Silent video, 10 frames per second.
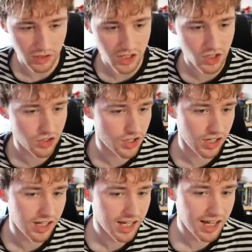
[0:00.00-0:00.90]
It's such
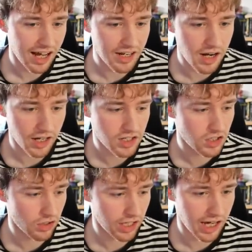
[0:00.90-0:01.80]
a nice
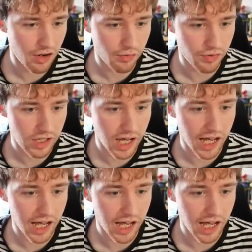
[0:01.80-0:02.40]
looking outfit.